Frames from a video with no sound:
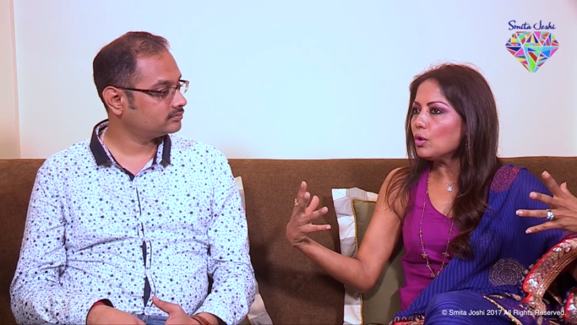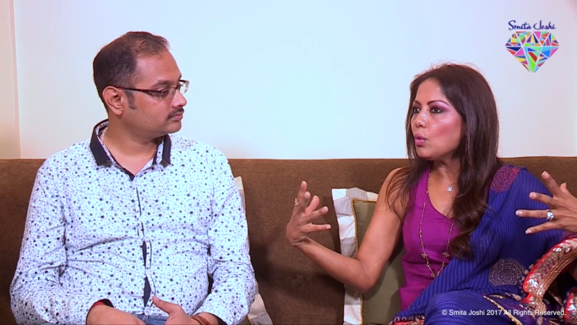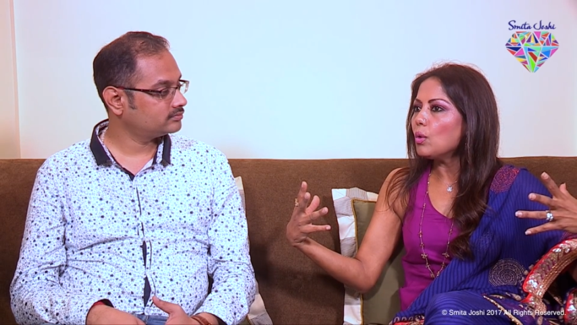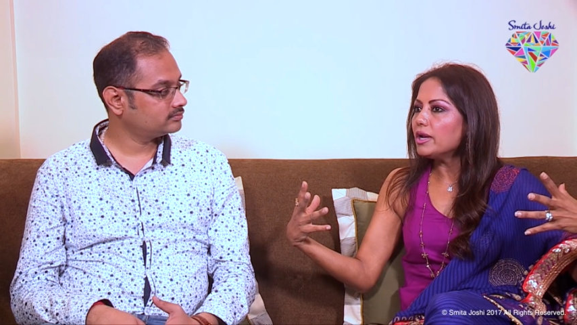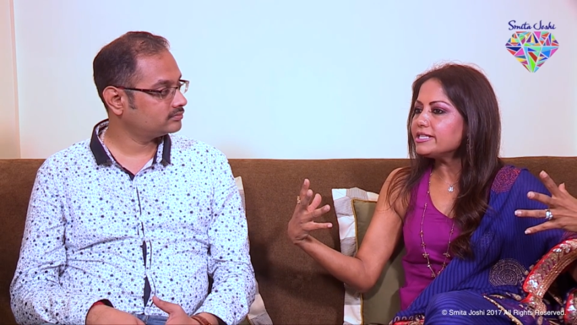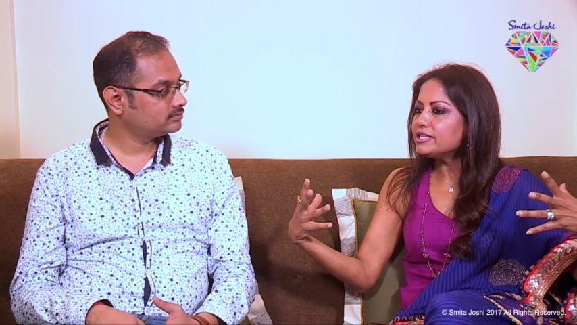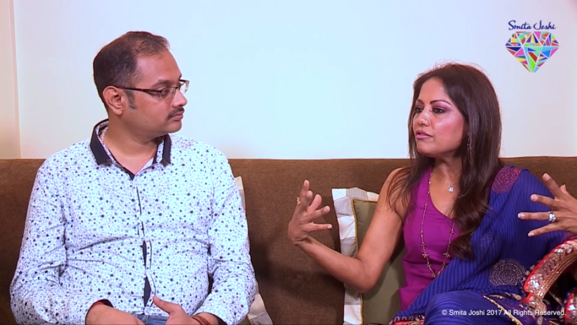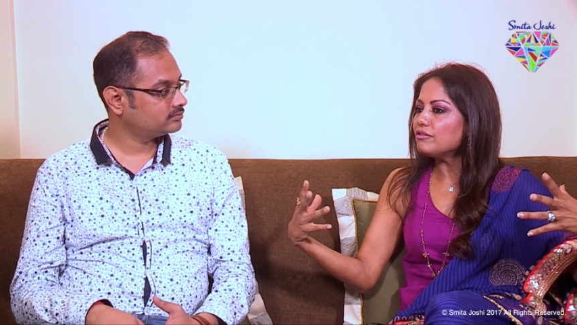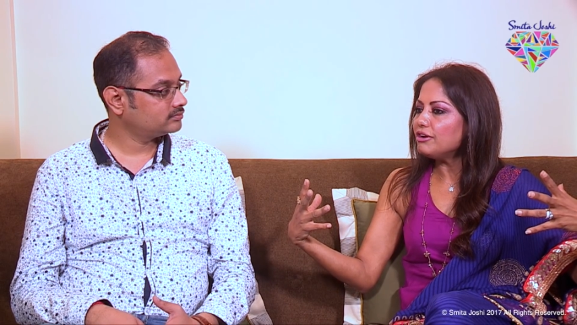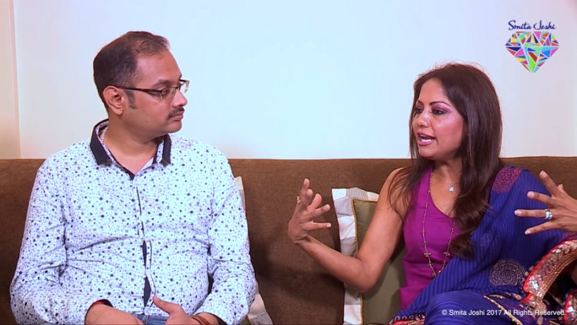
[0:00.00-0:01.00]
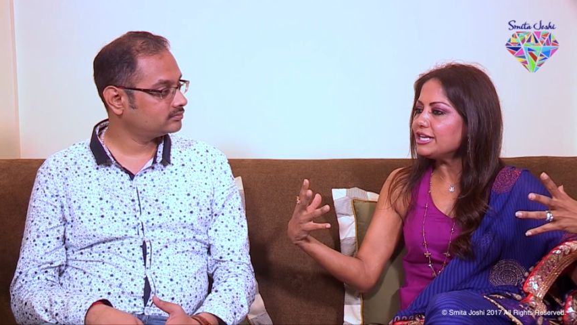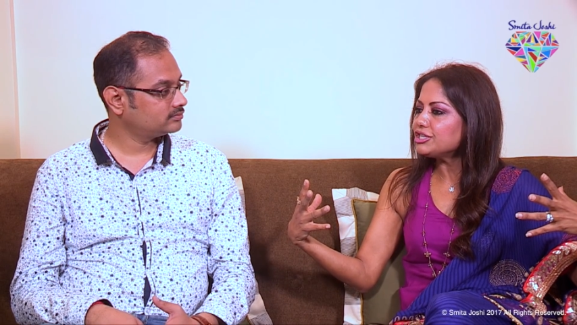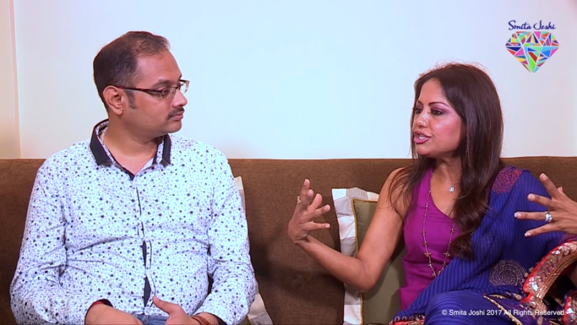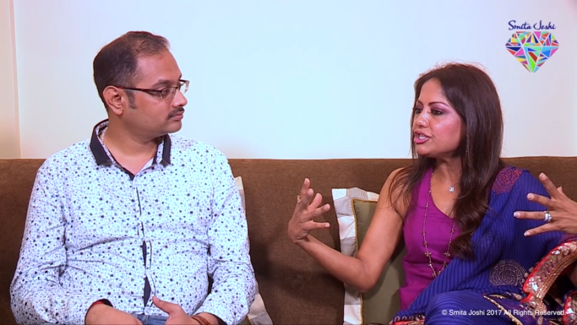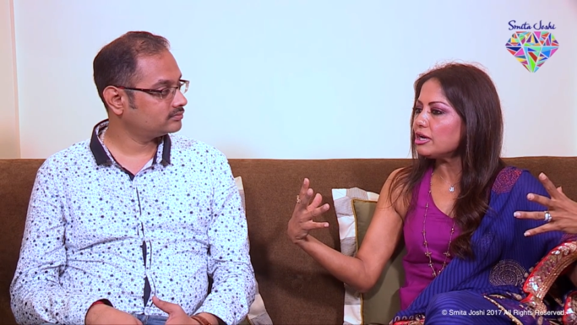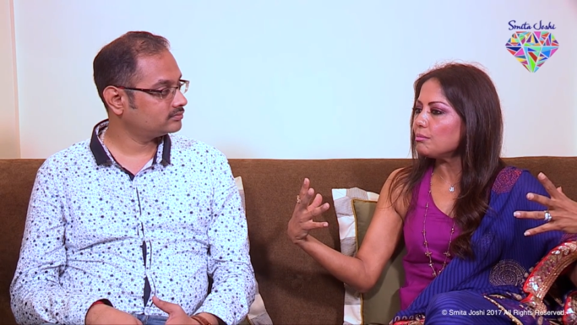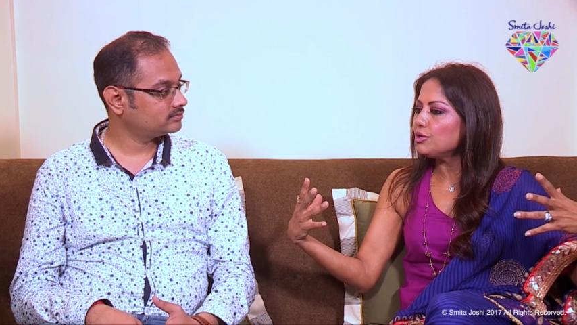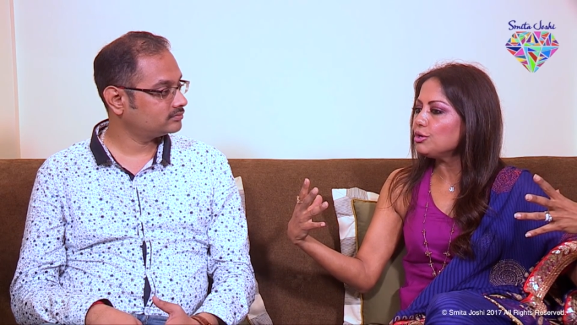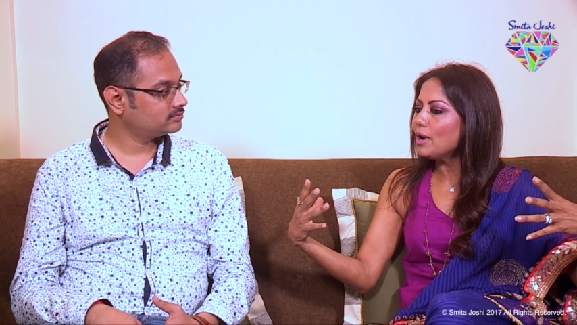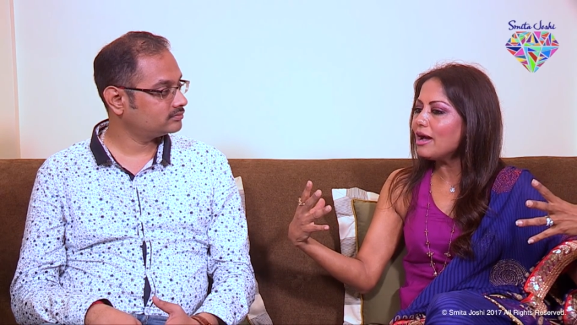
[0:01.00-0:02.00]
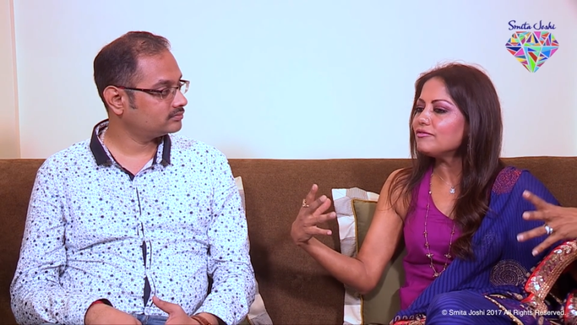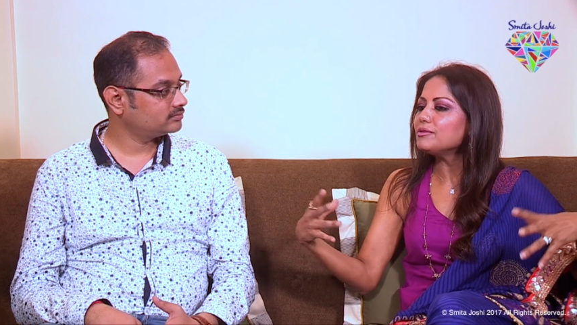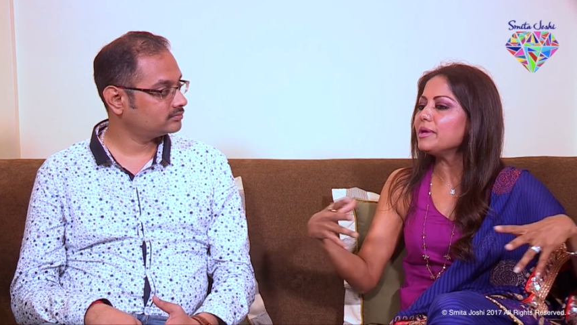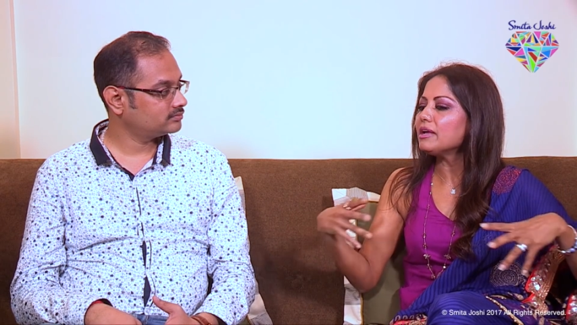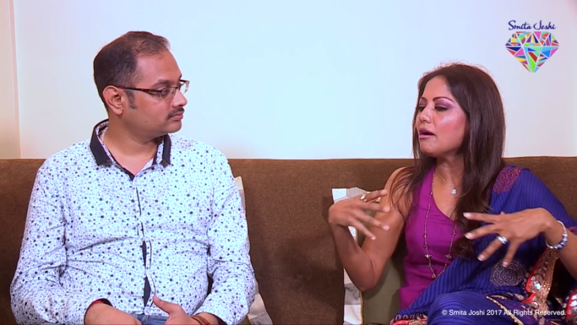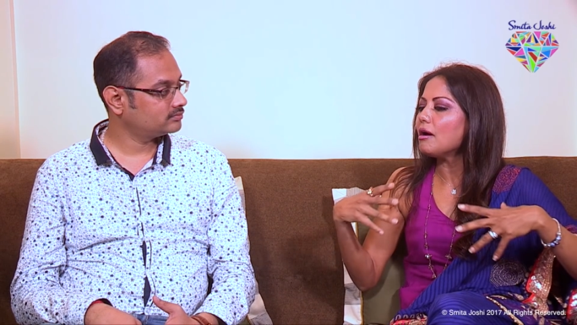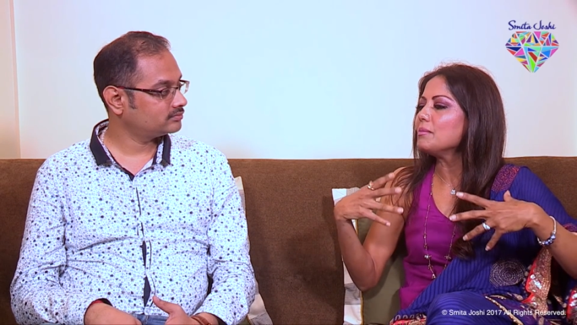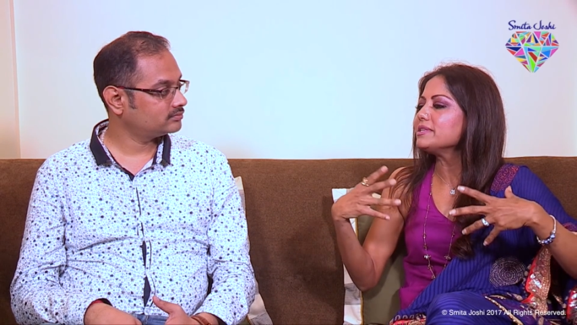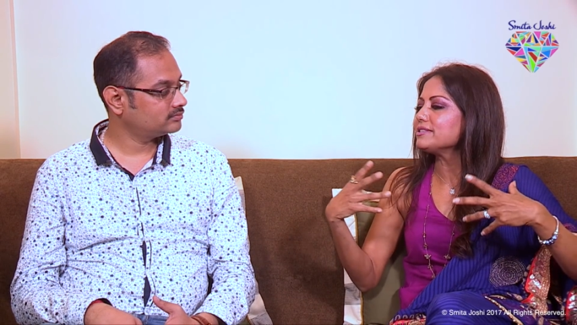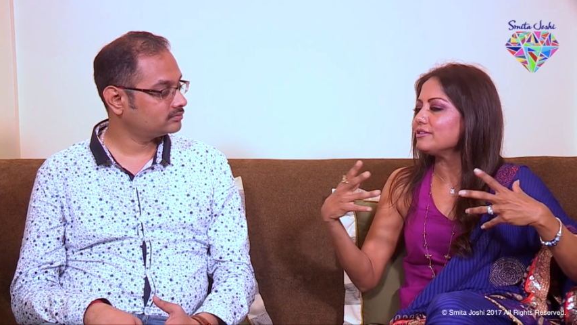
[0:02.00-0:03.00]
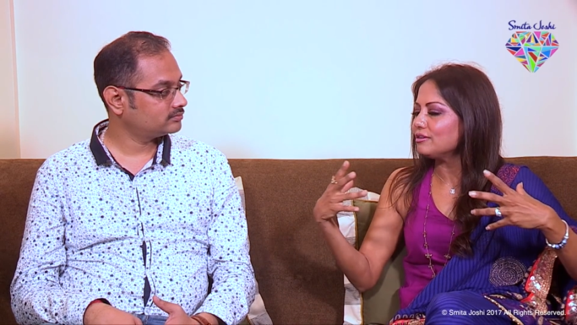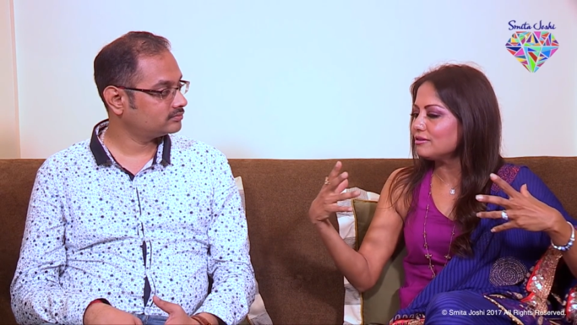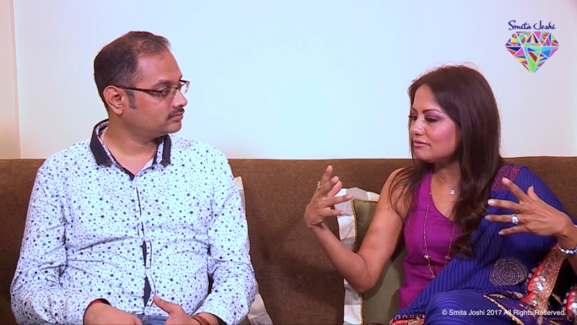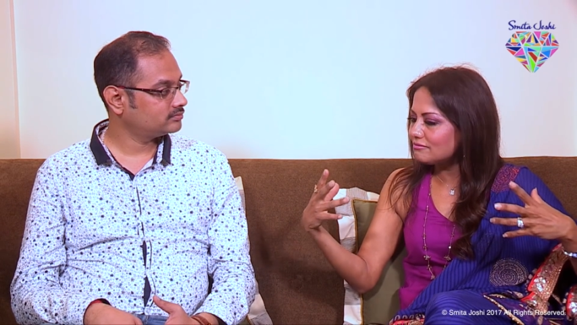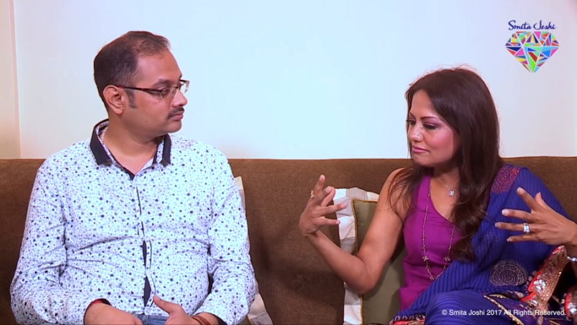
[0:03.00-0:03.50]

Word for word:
Speaker 1: quality of a relationship, you have to become a certain,